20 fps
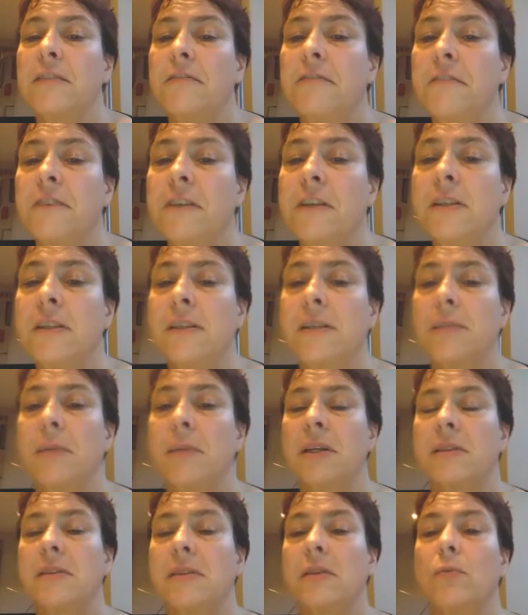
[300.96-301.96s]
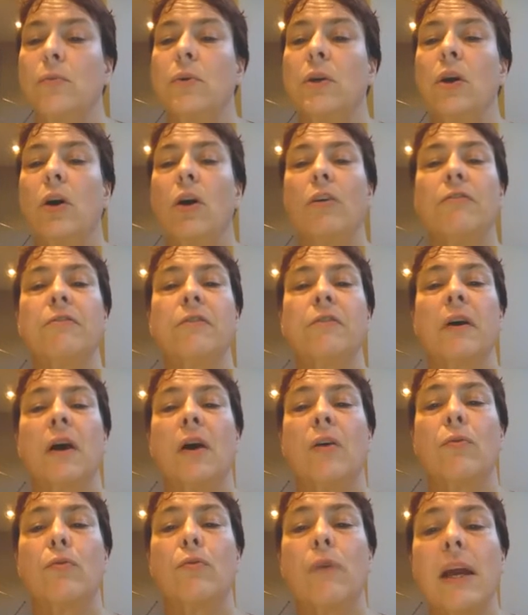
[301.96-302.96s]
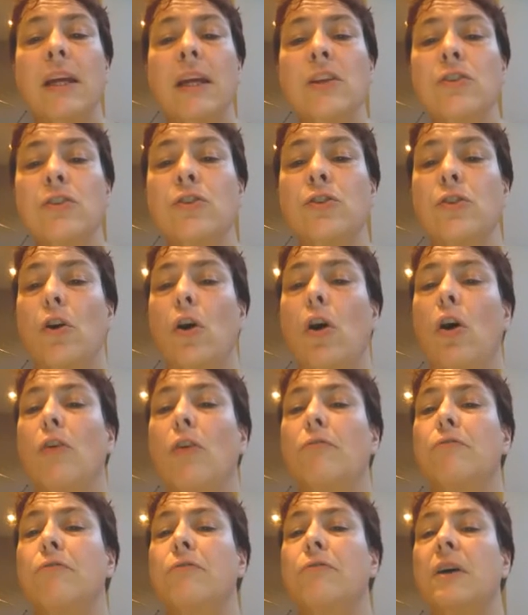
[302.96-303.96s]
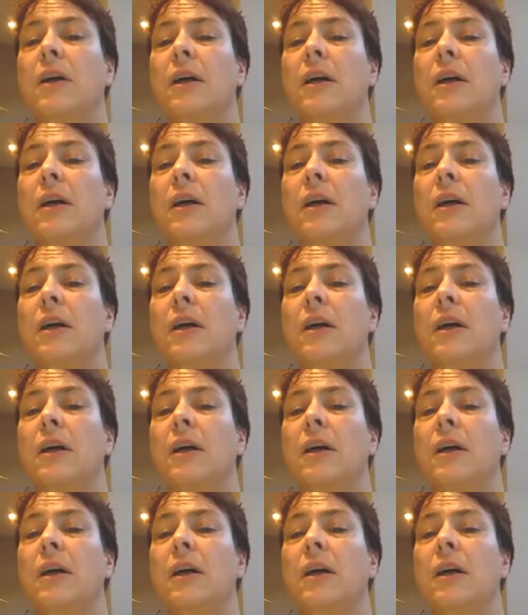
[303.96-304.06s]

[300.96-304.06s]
the first semester, we offer a range of